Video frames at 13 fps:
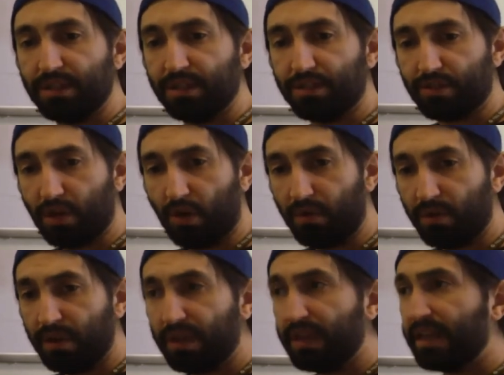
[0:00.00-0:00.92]
So,
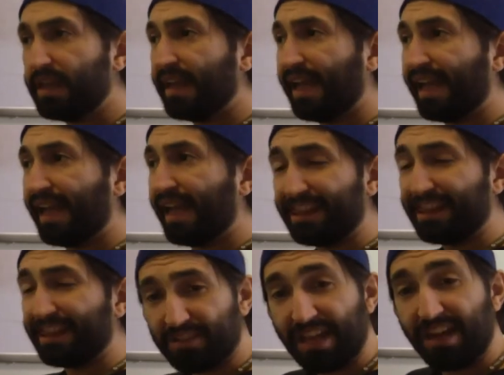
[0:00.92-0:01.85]
the
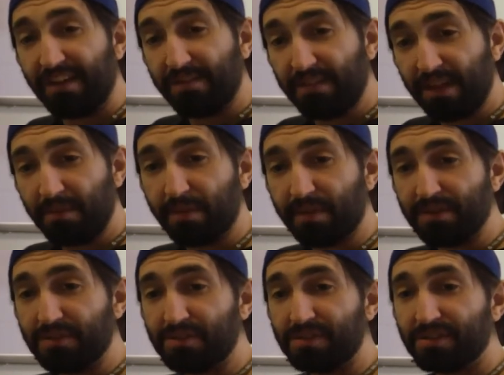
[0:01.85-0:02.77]
set of
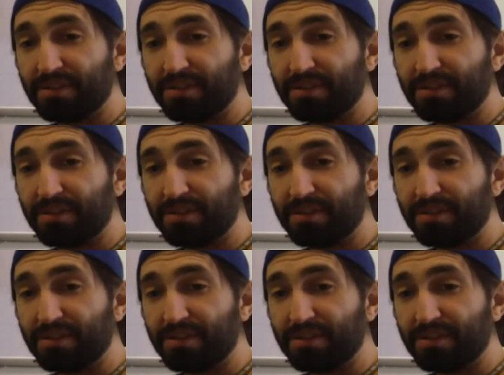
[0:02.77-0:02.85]
numbers,